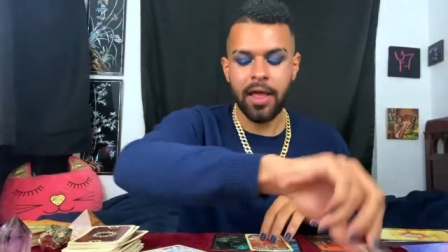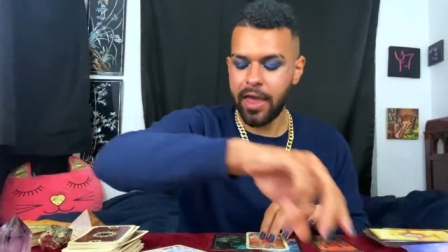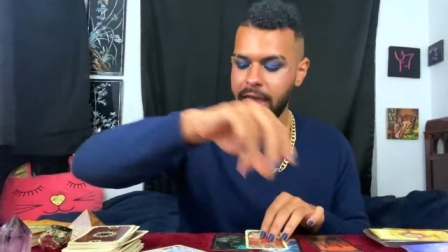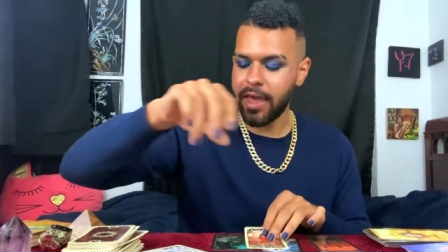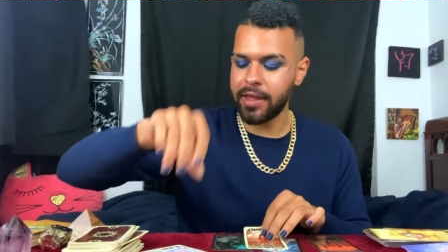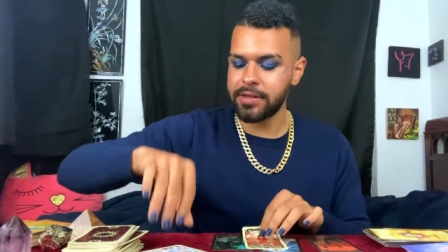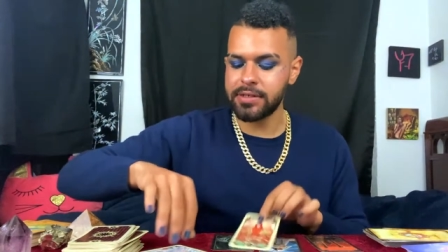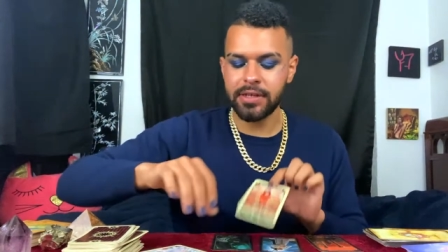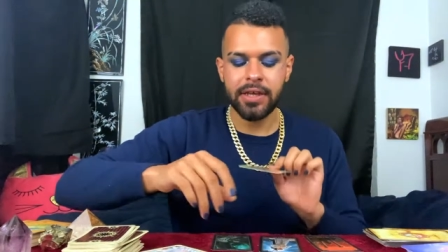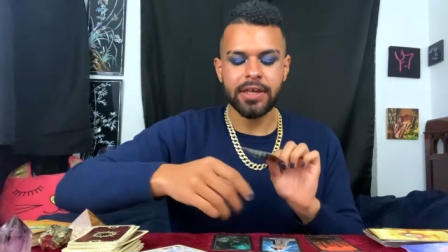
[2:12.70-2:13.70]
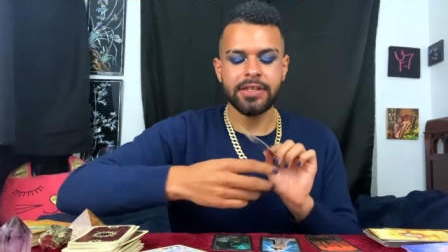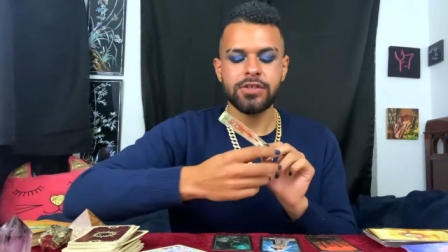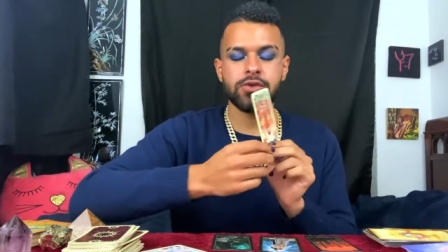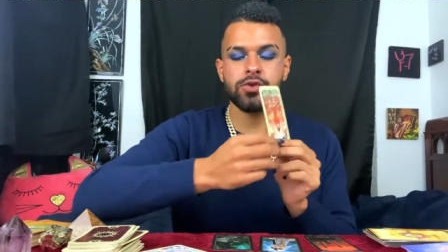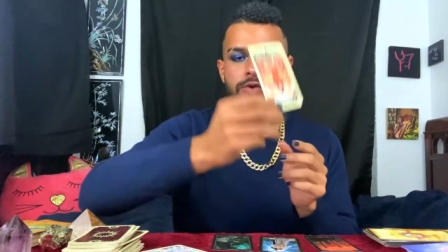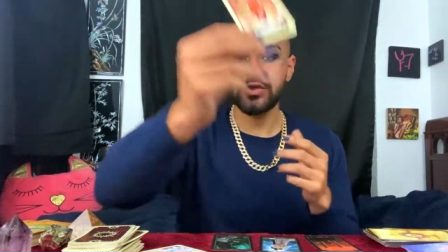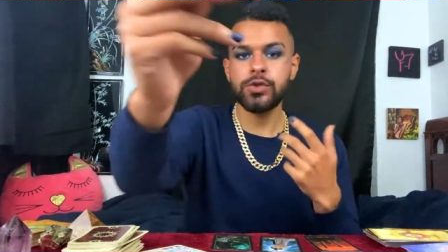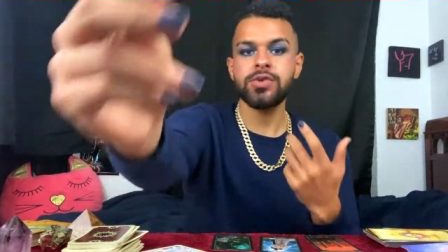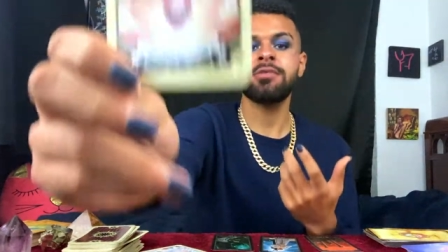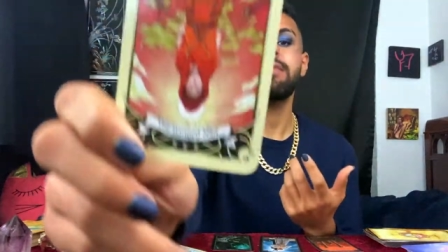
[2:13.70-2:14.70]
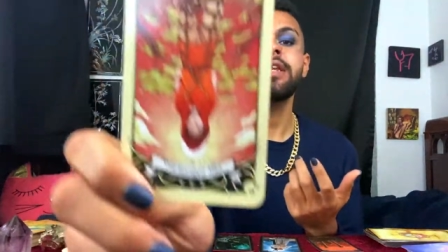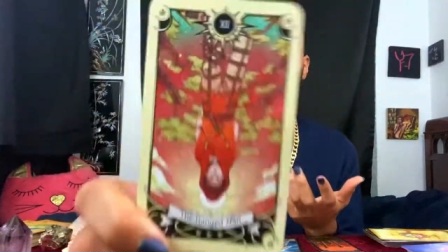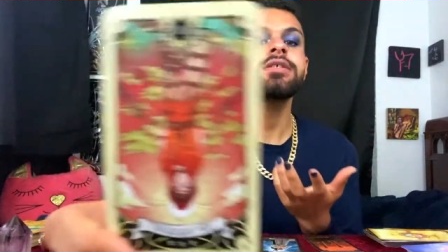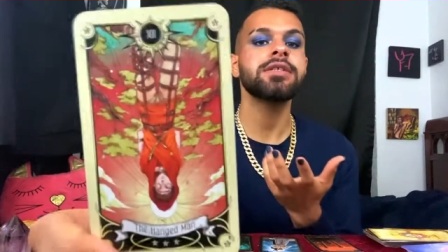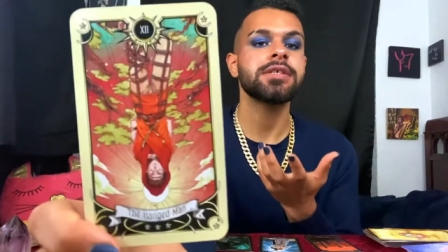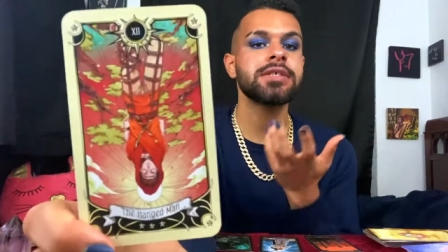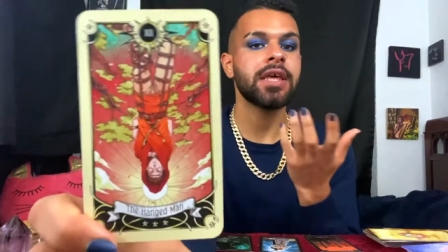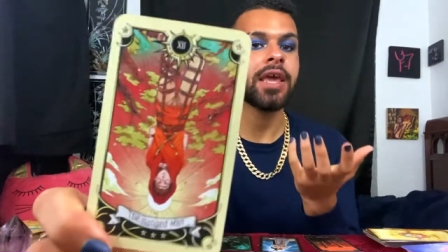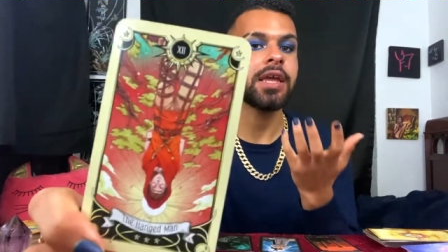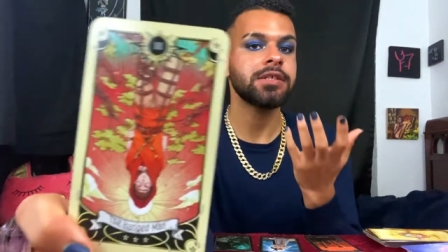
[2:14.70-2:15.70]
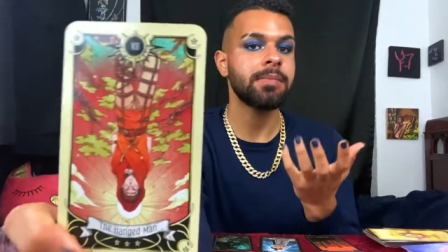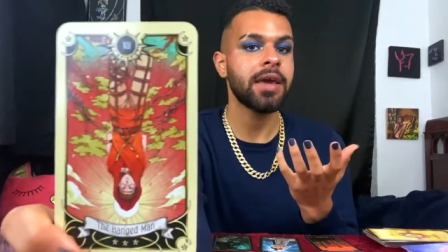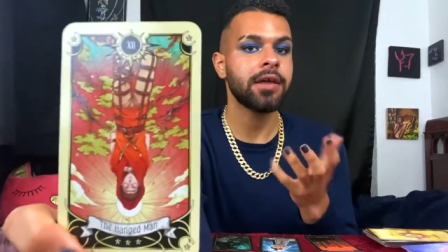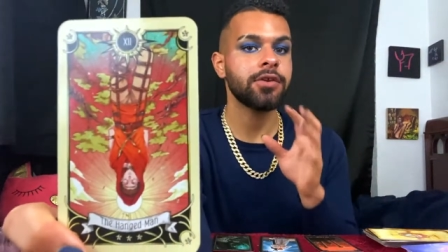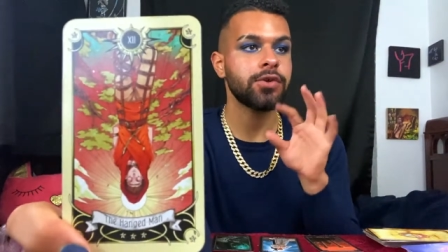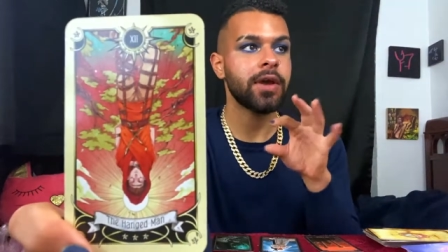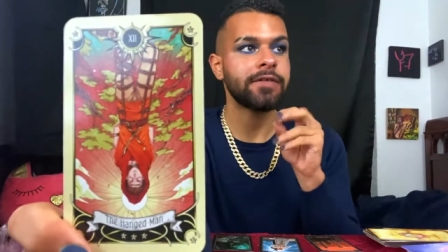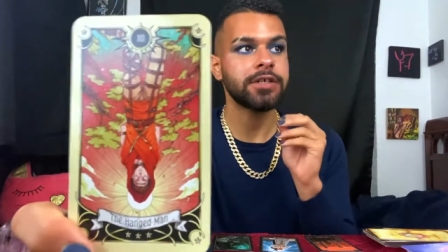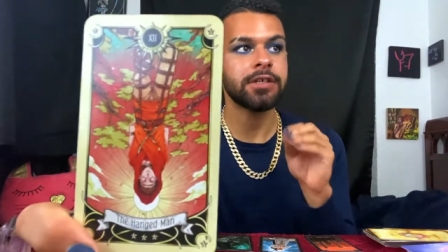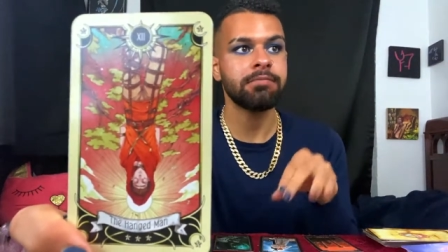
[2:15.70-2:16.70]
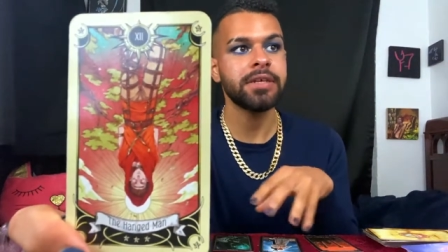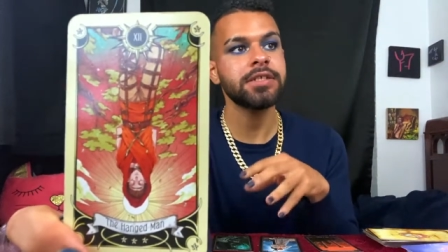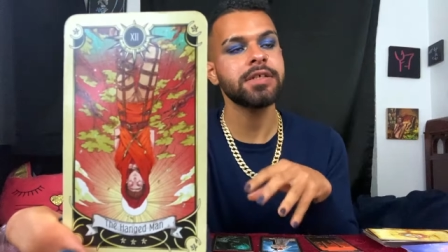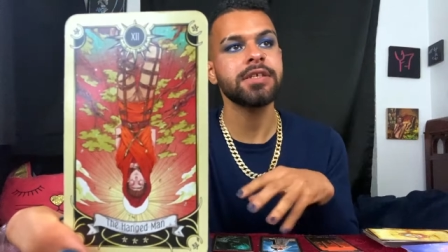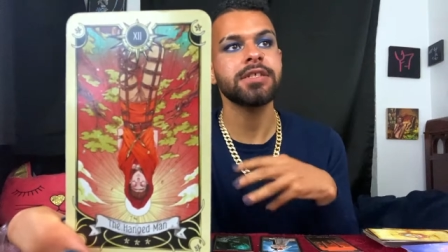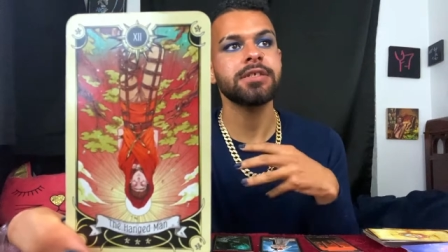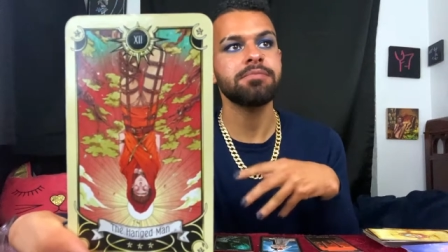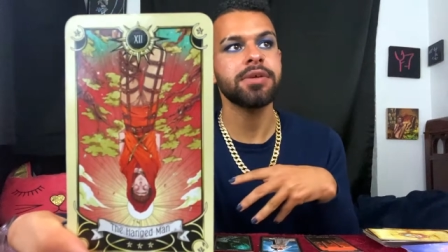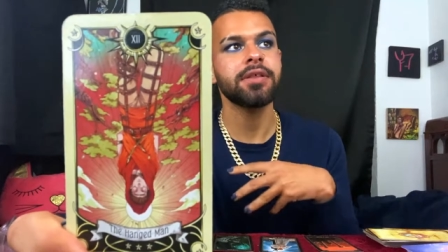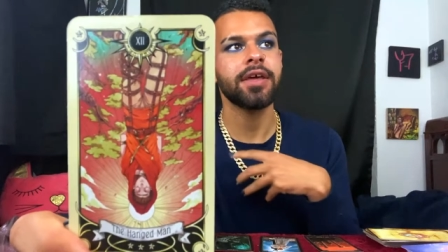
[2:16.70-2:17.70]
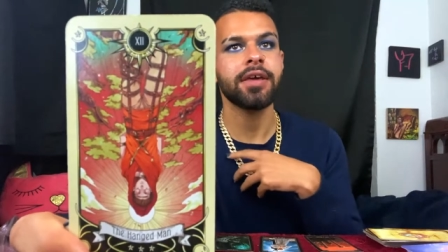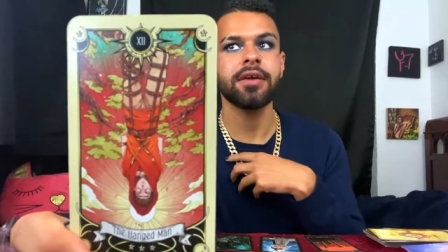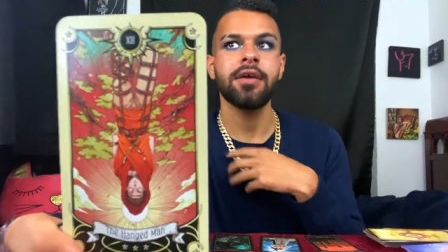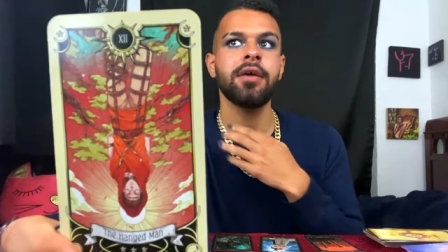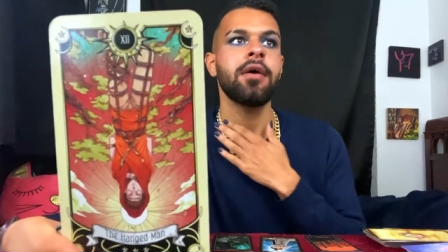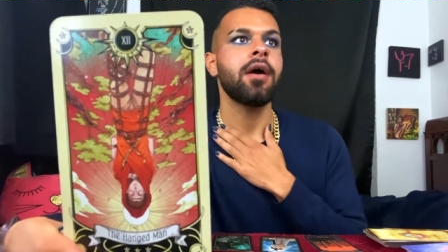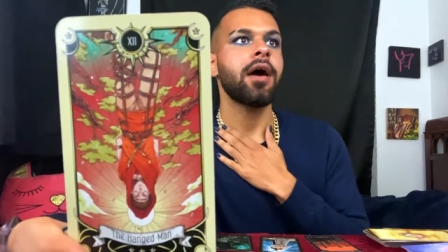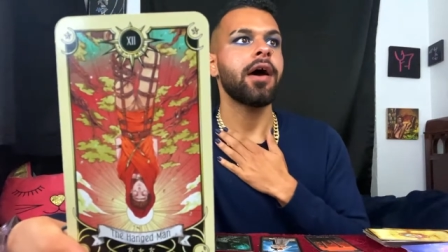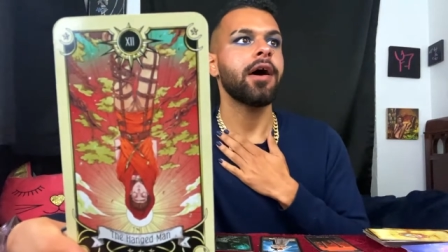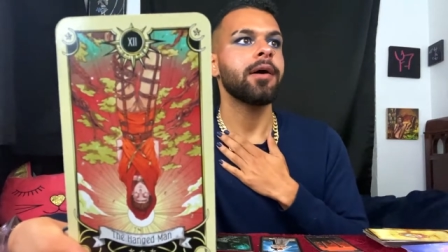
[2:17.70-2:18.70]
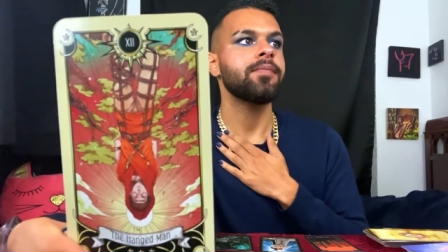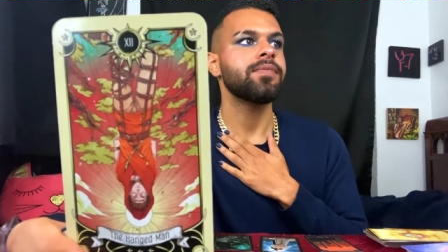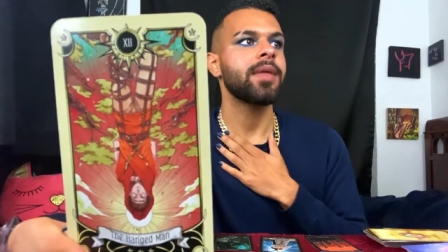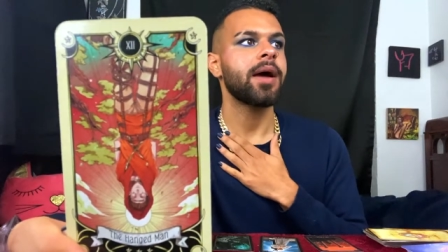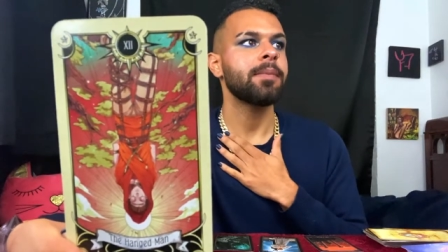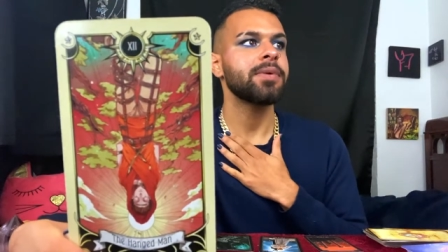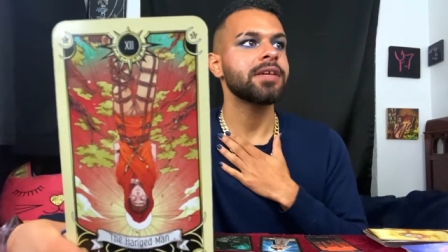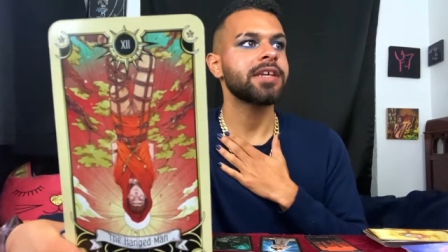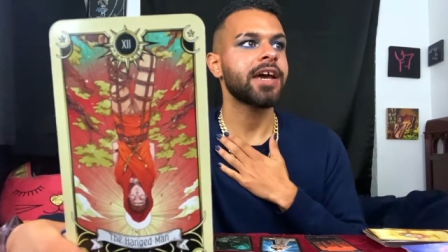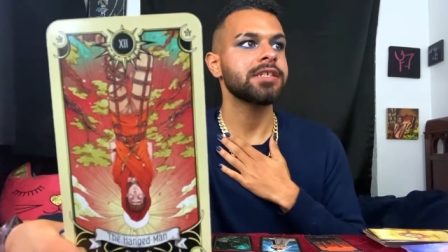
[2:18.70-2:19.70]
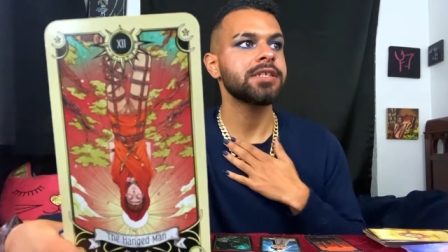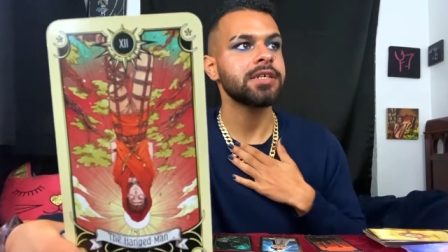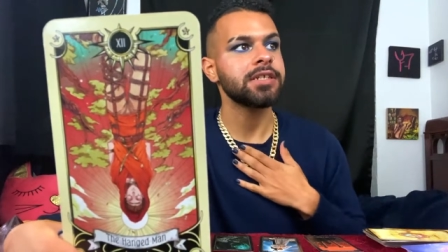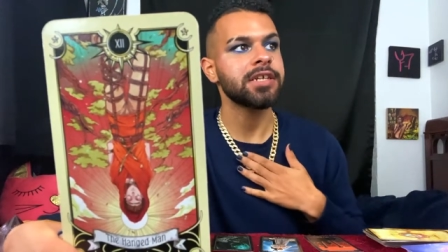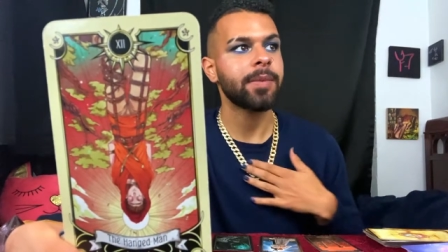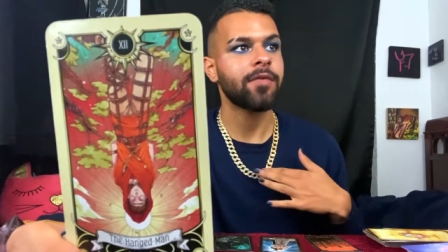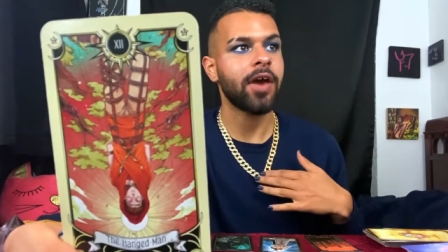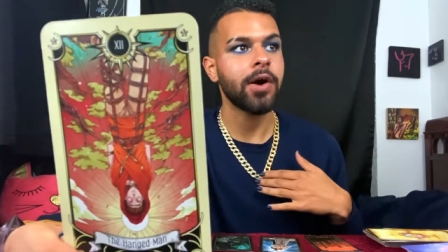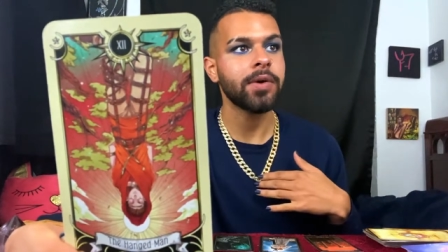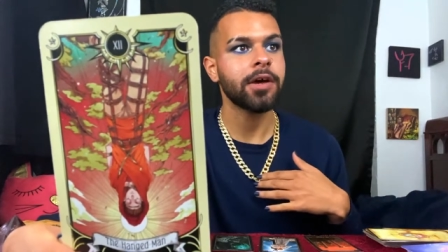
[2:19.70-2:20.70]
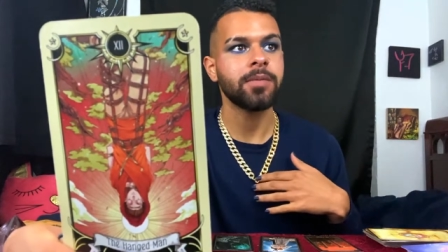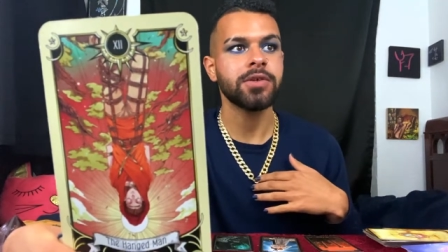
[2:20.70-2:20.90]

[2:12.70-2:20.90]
And it's through you committing to this, the Hanged Man, you have to commit to this and be like, not be attached to any type of outcome.